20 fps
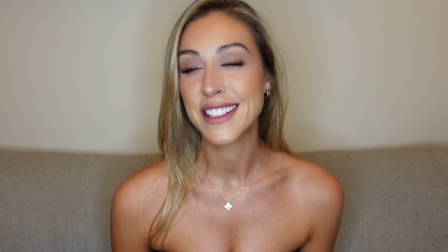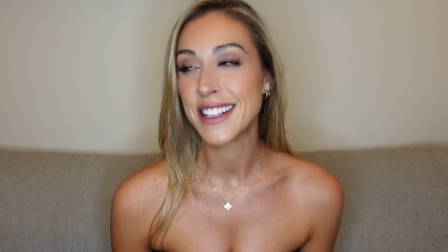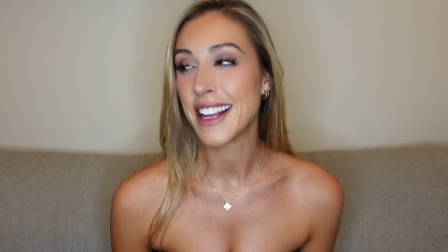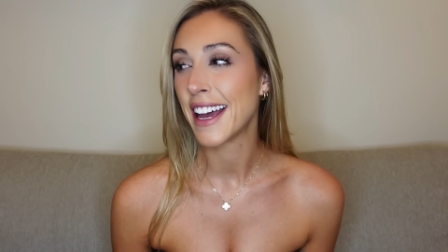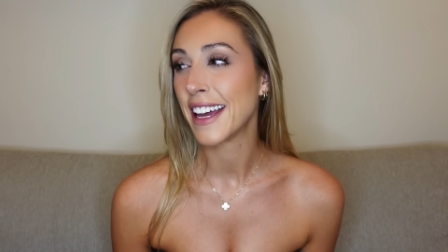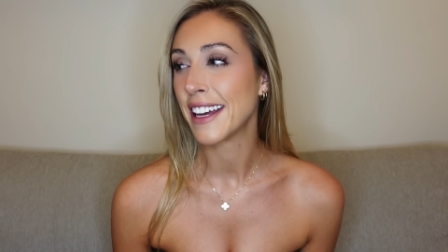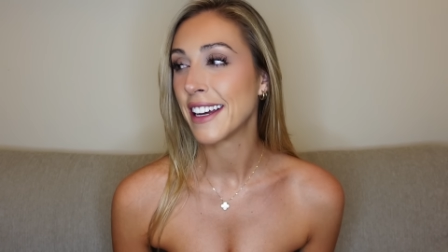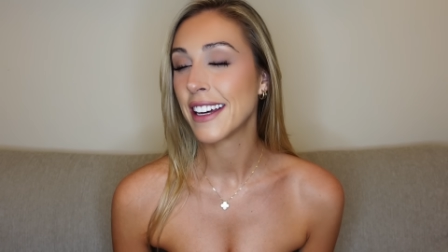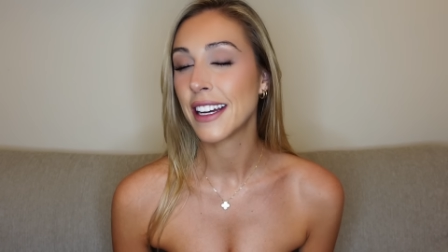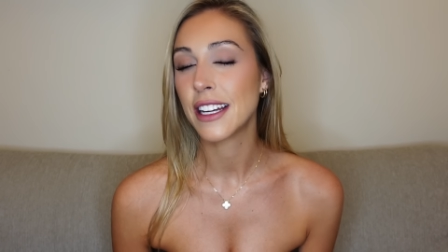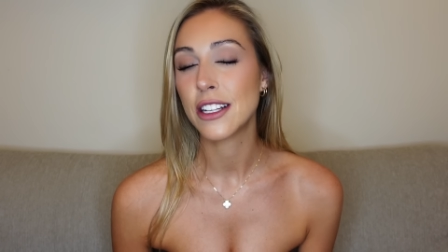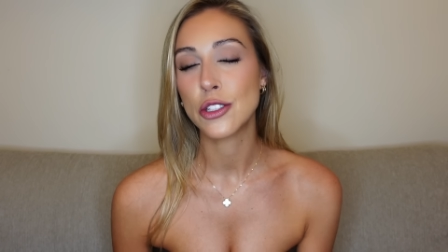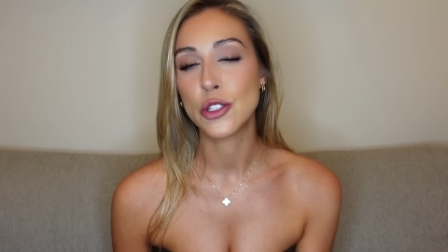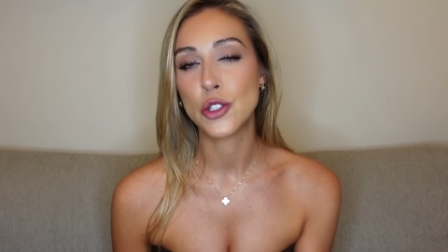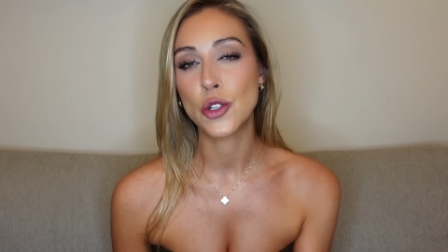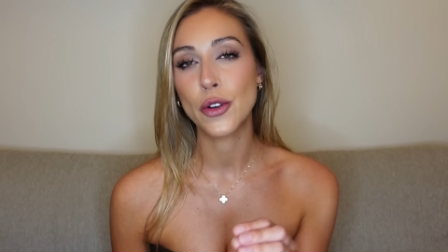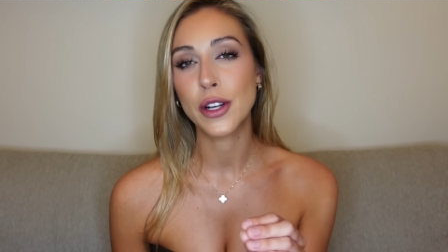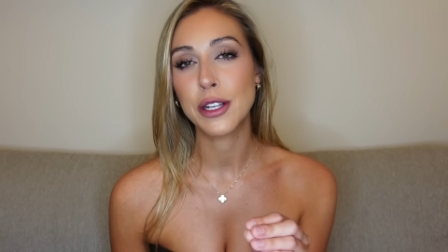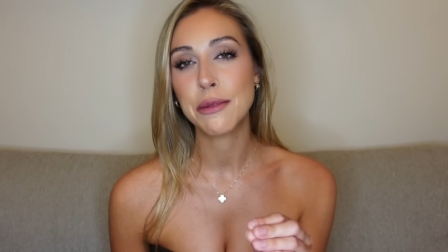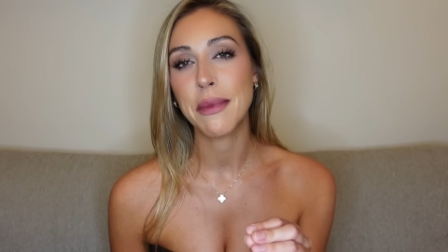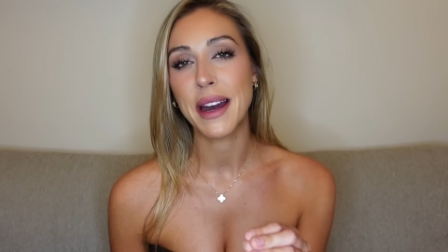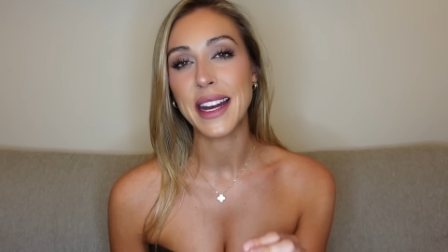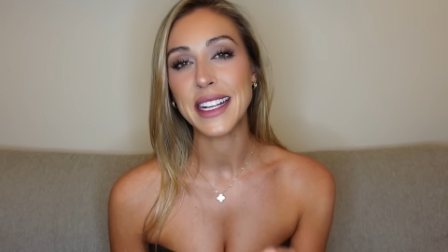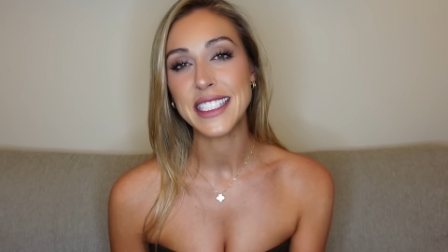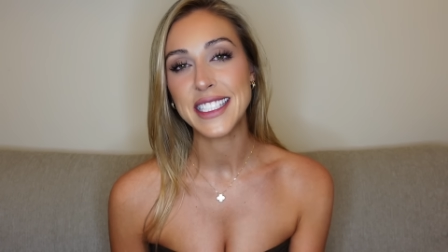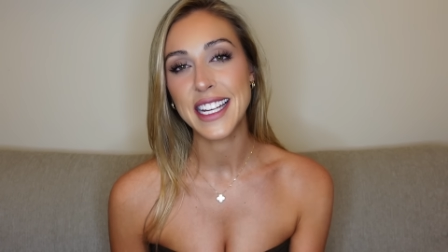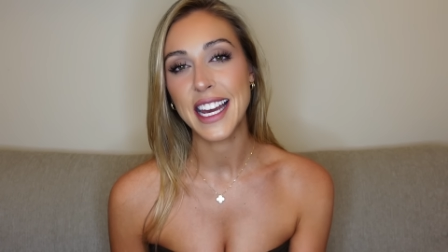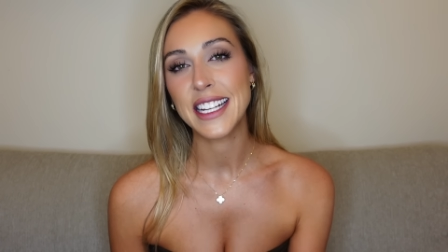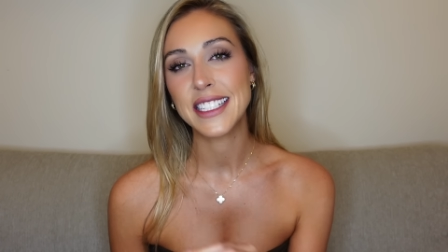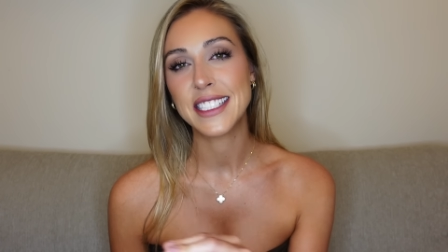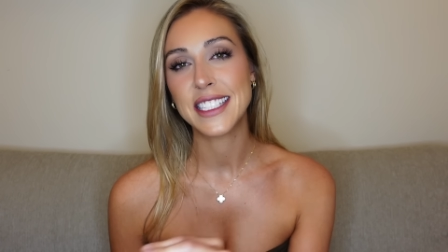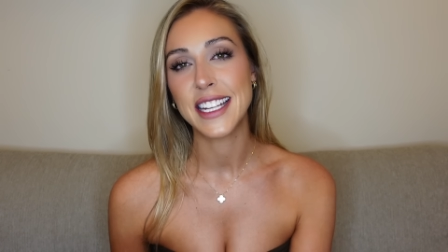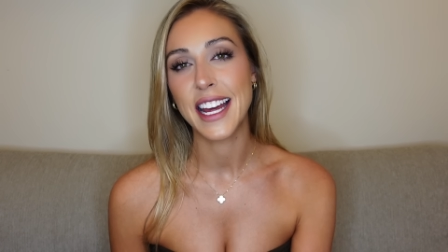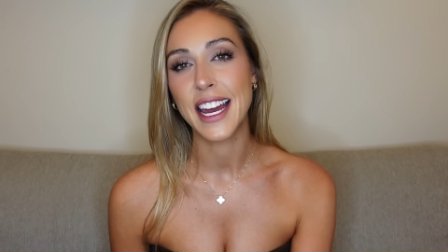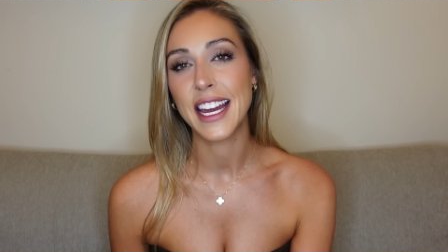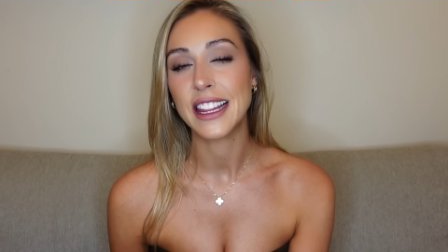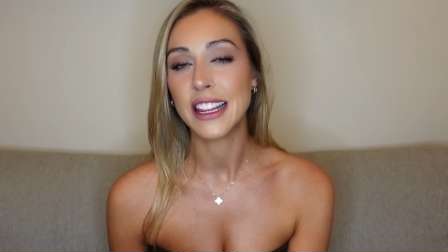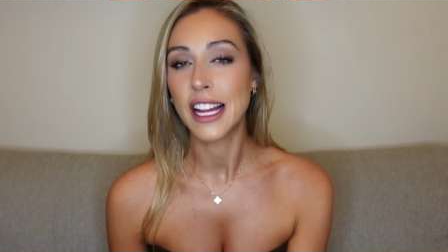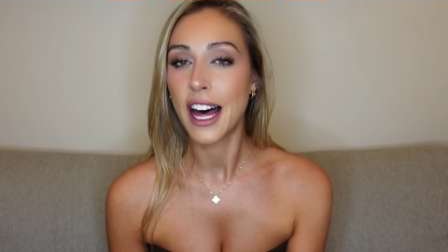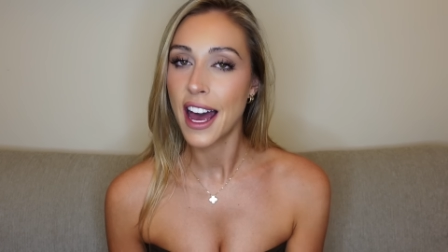Like during my
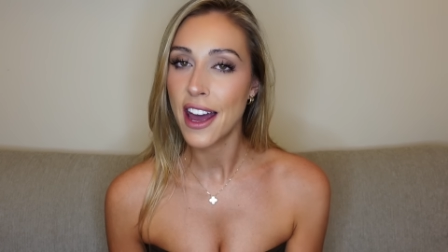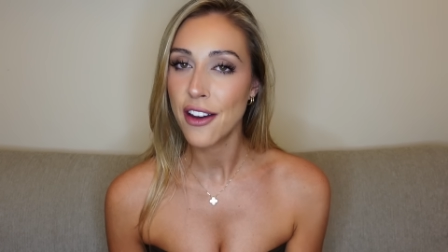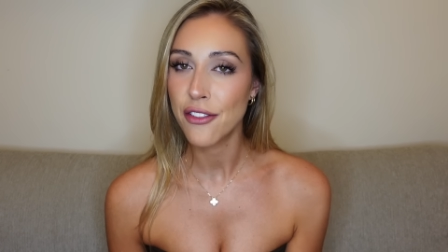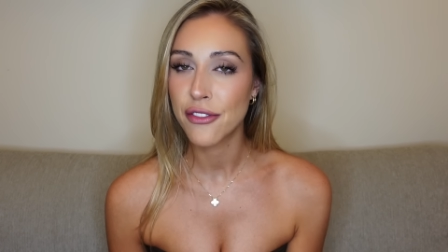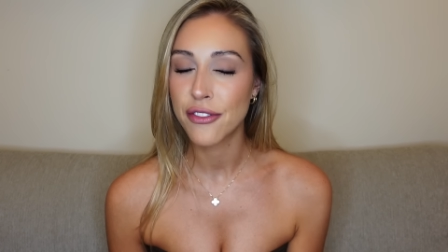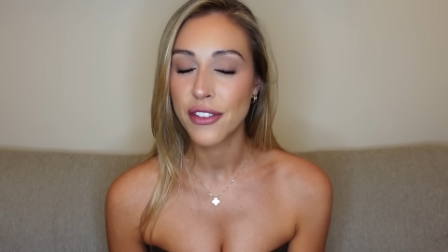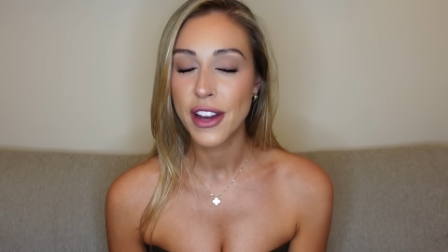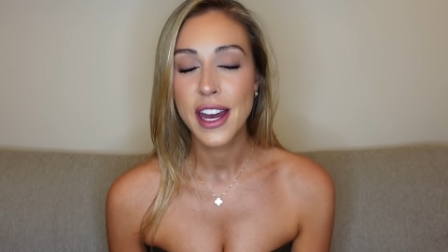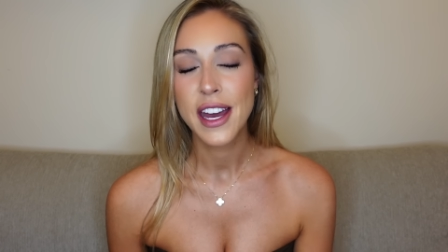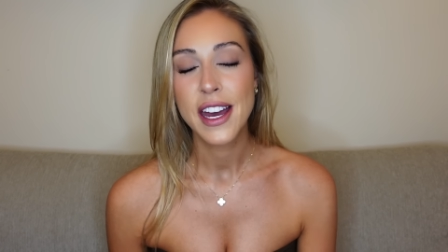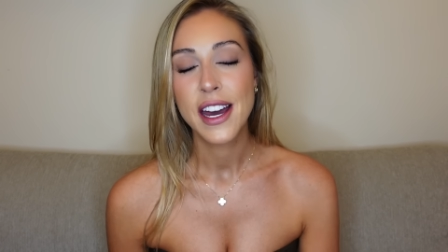day-to-day life,